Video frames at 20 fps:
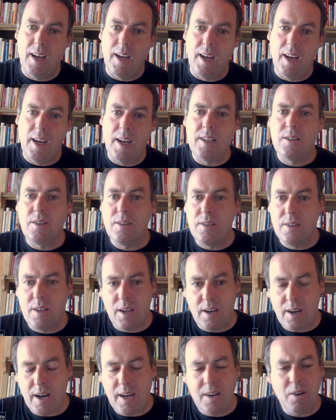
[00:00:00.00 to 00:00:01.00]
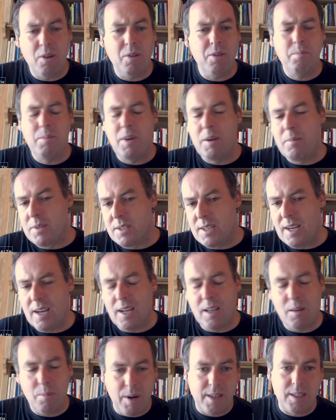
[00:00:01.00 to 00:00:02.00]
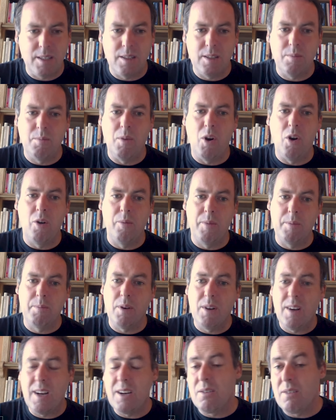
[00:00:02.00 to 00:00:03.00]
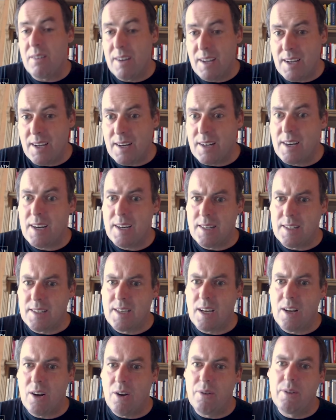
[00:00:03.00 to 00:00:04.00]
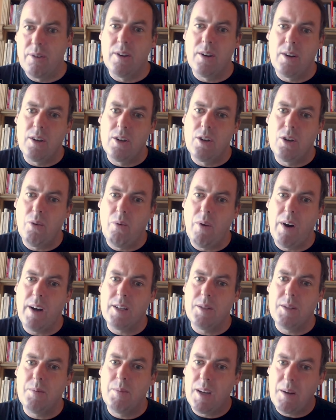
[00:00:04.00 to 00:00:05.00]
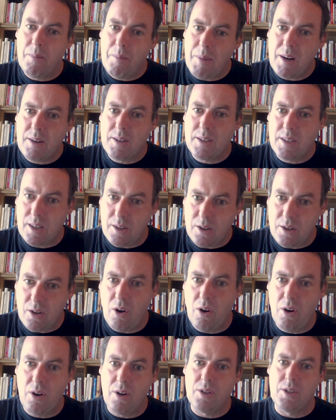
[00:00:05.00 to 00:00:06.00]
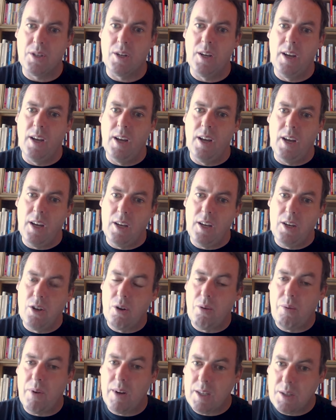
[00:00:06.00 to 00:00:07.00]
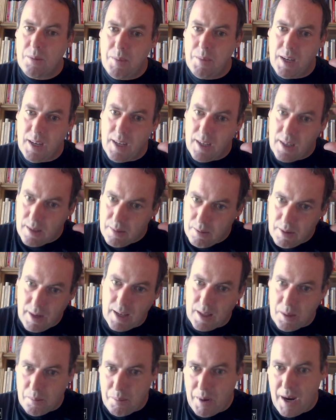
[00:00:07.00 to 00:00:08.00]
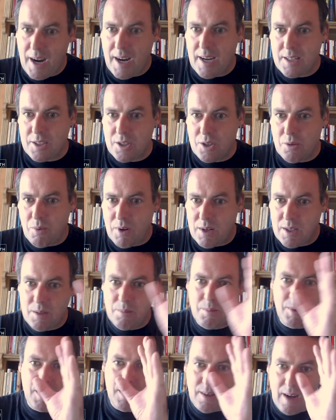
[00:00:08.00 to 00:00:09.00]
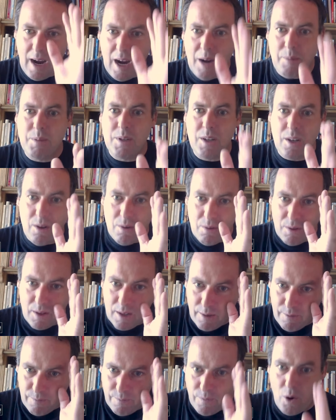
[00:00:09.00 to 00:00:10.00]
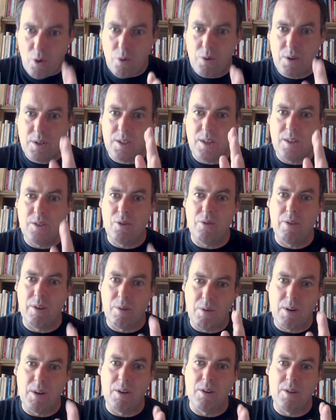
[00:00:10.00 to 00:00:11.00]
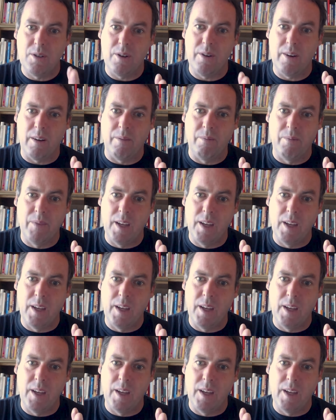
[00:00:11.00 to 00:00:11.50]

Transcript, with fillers: into the I know people say the present moment, but literally it is. You know, you, you don't want to be immersed in thought. You don't want to be in the past. You want to be absolutely focused on doing what you're doing.